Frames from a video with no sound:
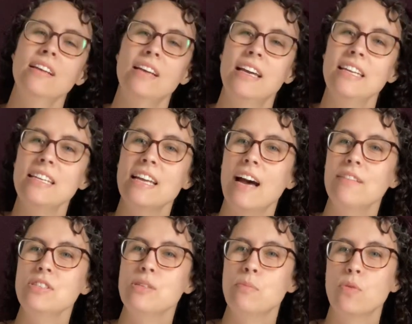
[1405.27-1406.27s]
I need to have
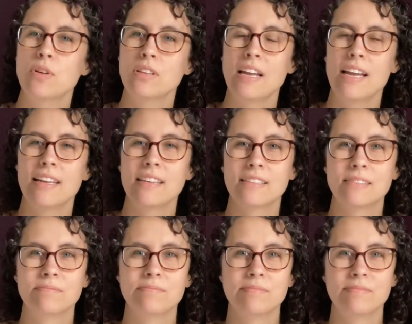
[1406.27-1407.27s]
some more like
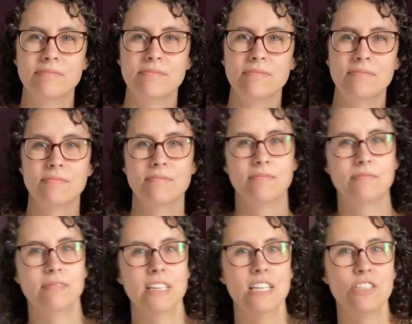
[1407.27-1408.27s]

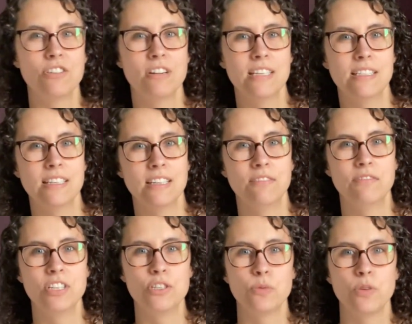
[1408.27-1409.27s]
interesting
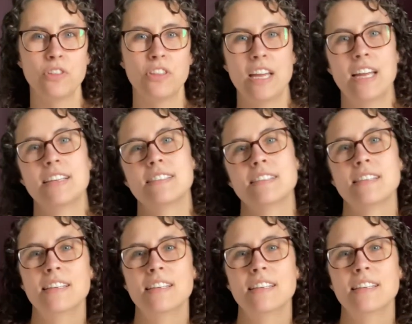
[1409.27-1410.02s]
visual things.